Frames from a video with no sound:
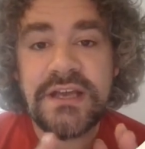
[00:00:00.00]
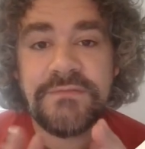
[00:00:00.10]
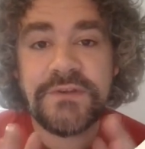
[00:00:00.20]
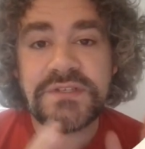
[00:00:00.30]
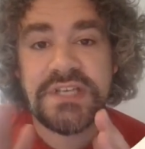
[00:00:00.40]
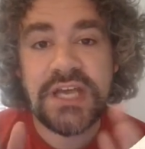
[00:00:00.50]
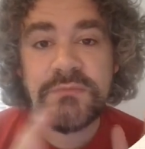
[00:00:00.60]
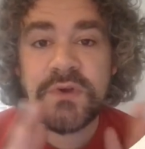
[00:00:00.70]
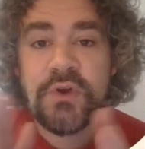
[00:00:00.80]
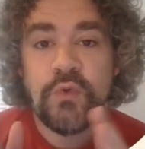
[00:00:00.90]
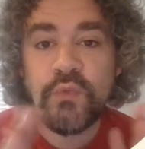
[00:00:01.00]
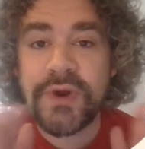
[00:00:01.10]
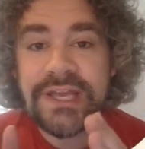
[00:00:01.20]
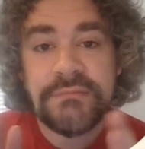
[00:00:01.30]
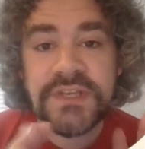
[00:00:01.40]
if there's some
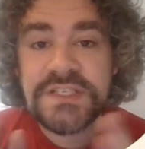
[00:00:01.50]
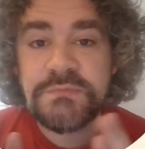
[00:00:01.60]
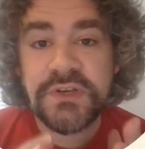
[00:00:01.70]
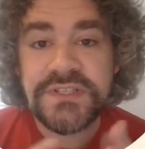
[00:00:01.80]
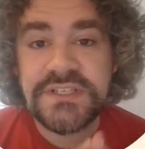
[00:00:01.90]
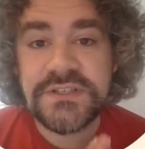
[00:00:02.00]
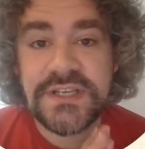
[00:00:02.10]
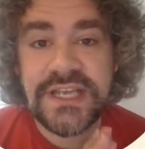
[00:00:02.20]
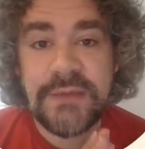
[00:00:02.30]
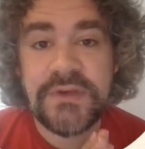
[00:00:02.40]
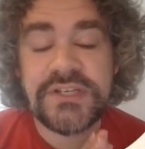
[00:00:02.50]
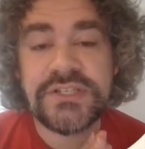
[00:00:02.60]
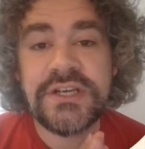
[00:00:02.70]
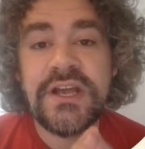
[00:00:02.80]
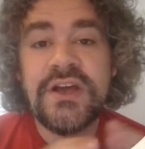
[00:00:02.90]
randomness built into the damage,